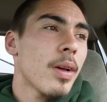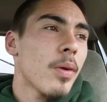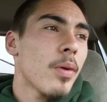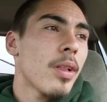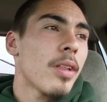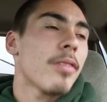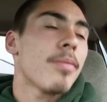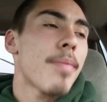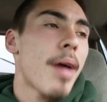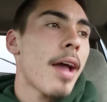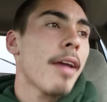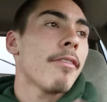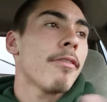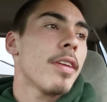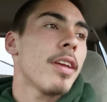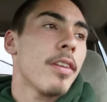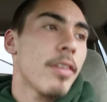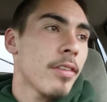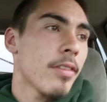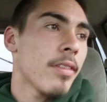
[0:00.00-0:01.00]
well, of my
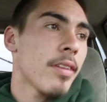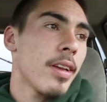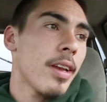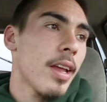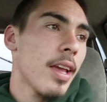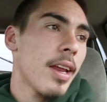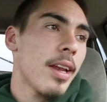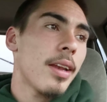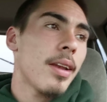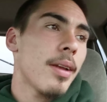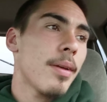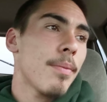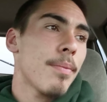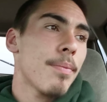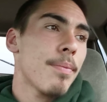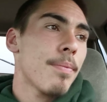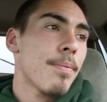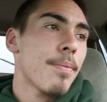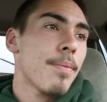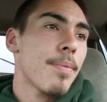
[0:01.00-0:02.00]
fears, and
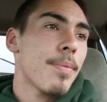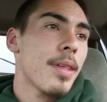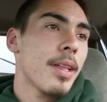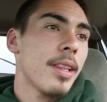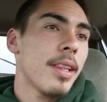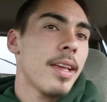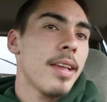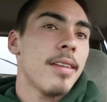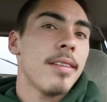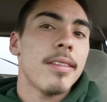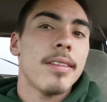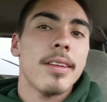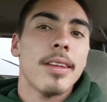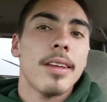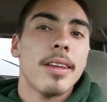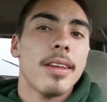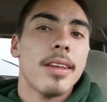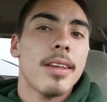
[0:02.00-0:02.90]
the least